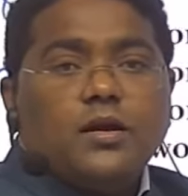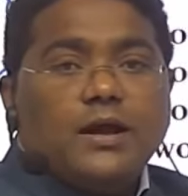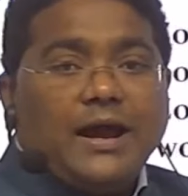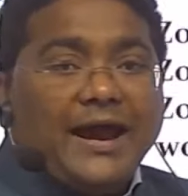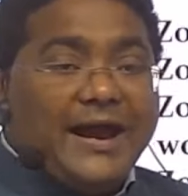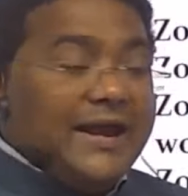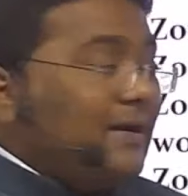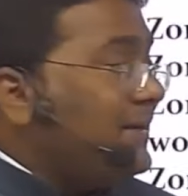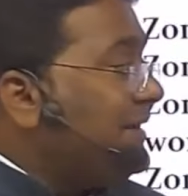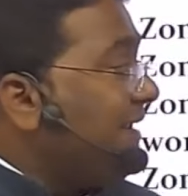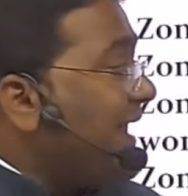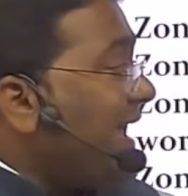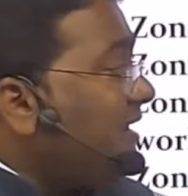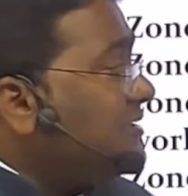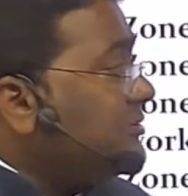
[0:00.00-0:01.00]
and
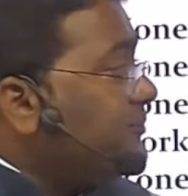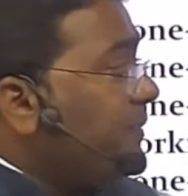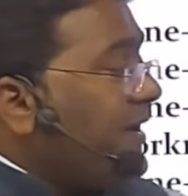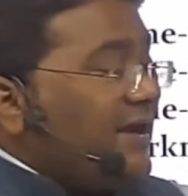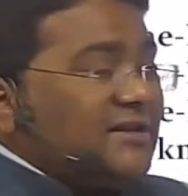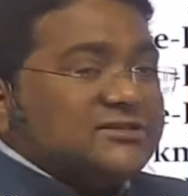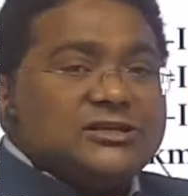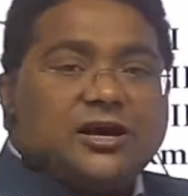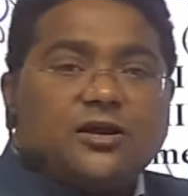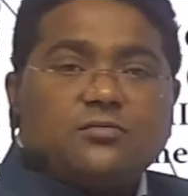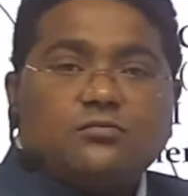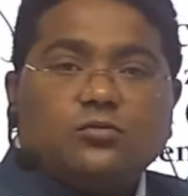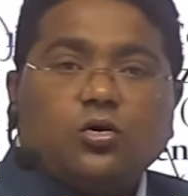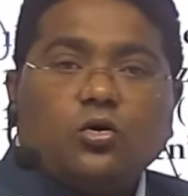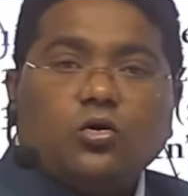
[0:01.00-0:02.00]
taxpayers are
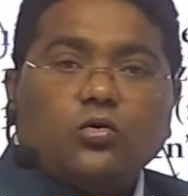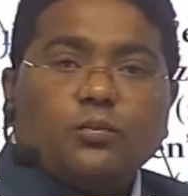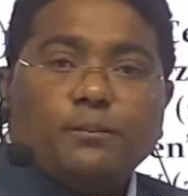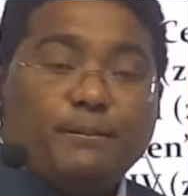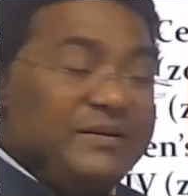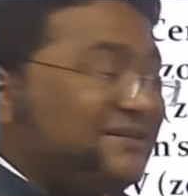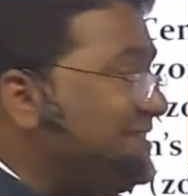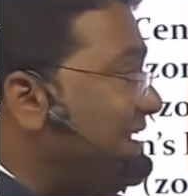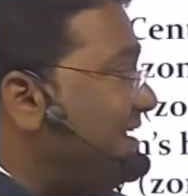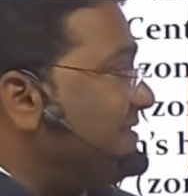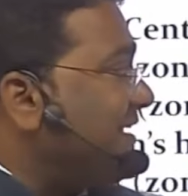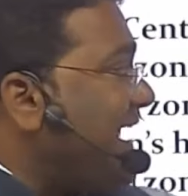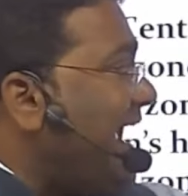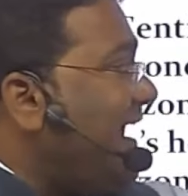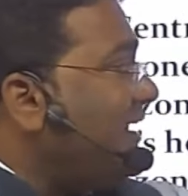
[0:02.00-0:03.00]
more. Business
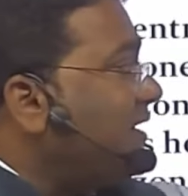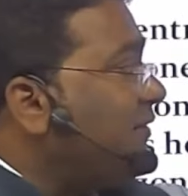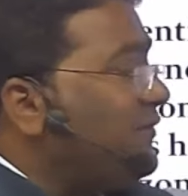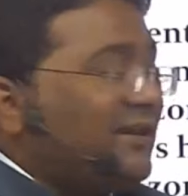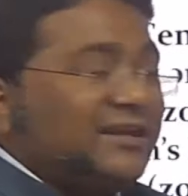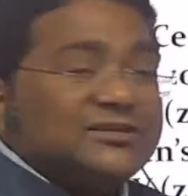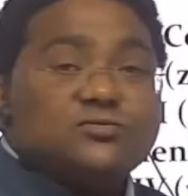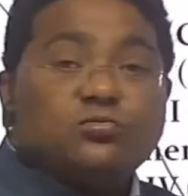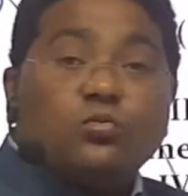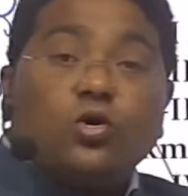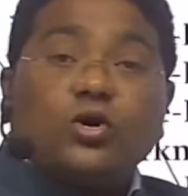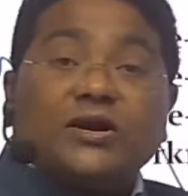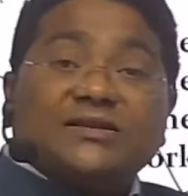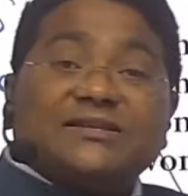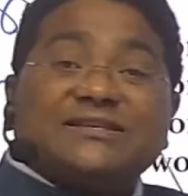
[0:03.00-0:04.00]
activity is more
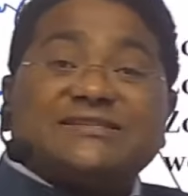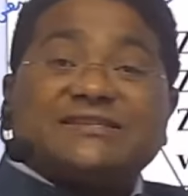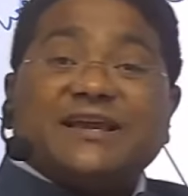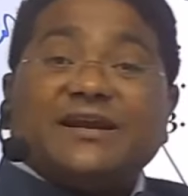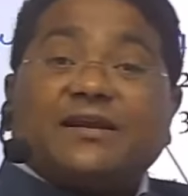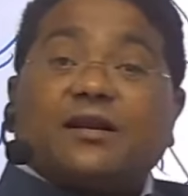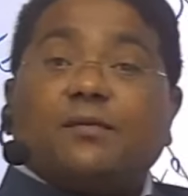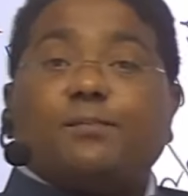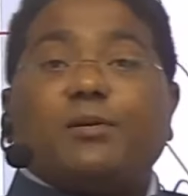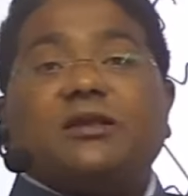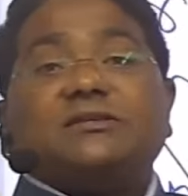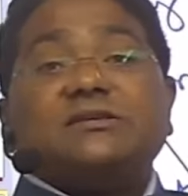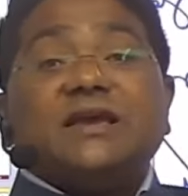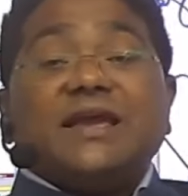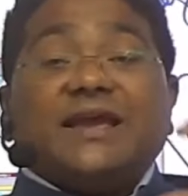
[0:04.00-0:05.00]
at the central place.
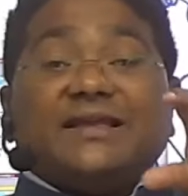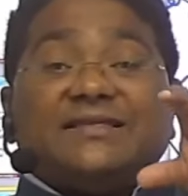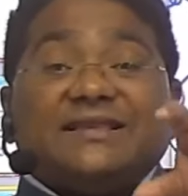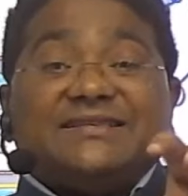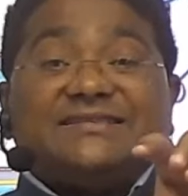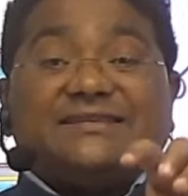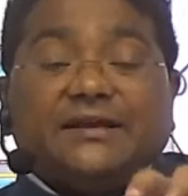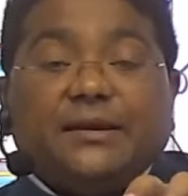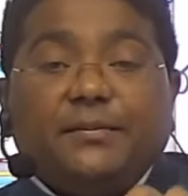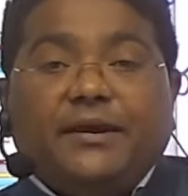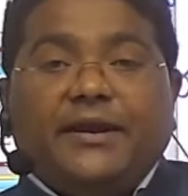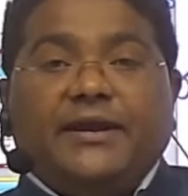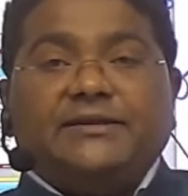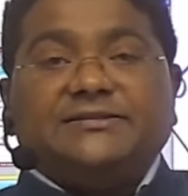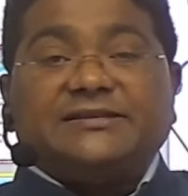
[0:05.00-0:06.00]
In the
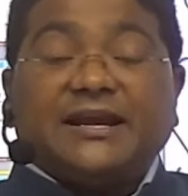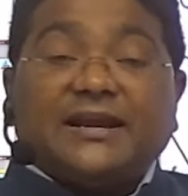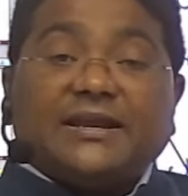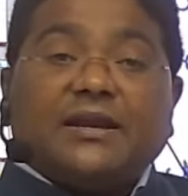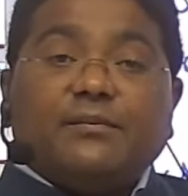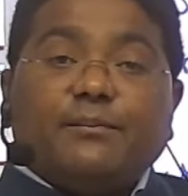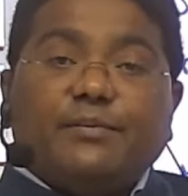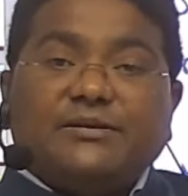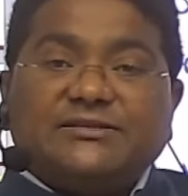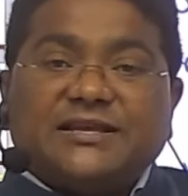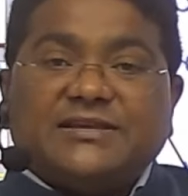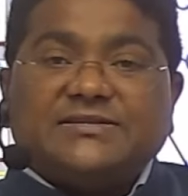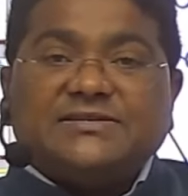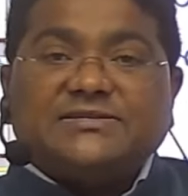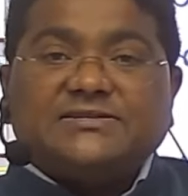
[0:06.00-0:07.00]
CBD, Central
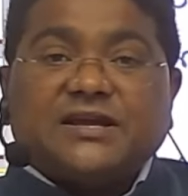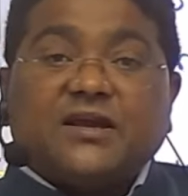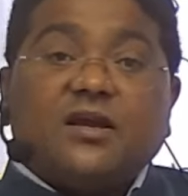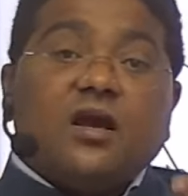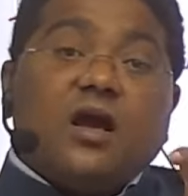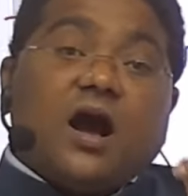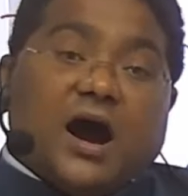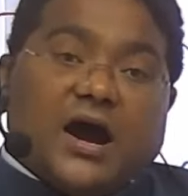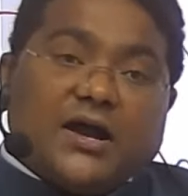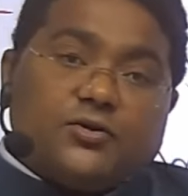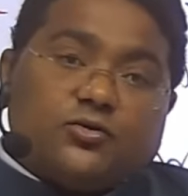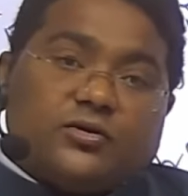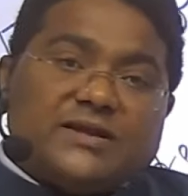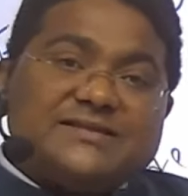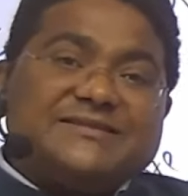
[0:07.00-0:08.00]
Business District, or
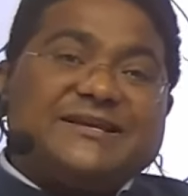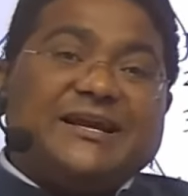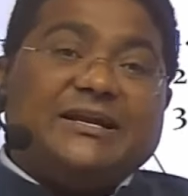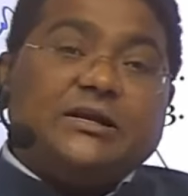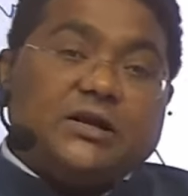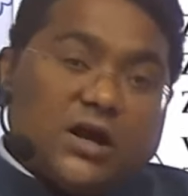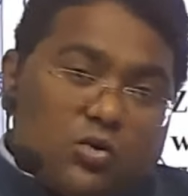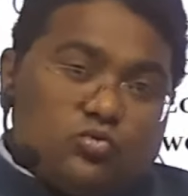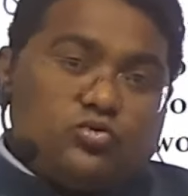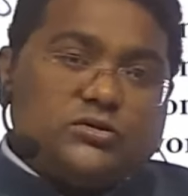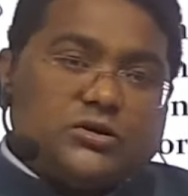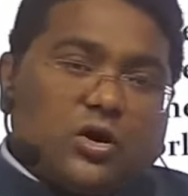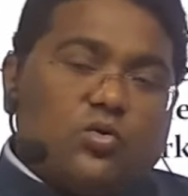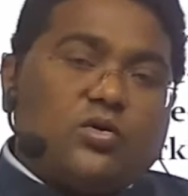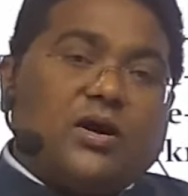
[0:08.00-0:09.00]
you can say
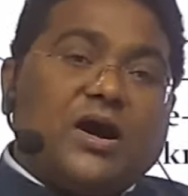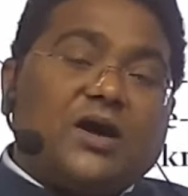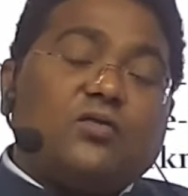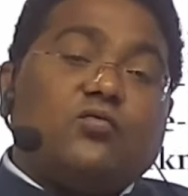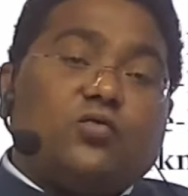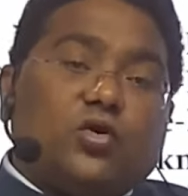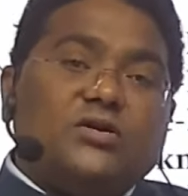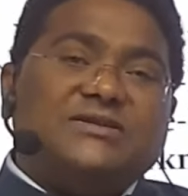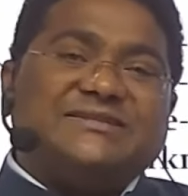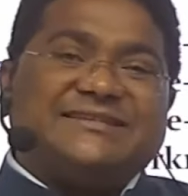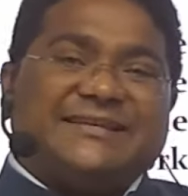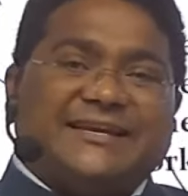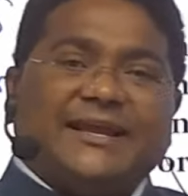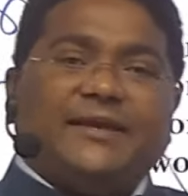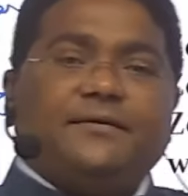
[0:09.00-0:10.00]
downtown or old
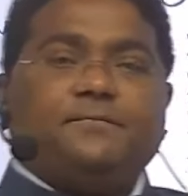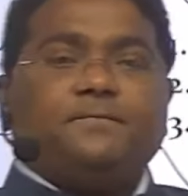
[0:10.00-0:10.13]
city.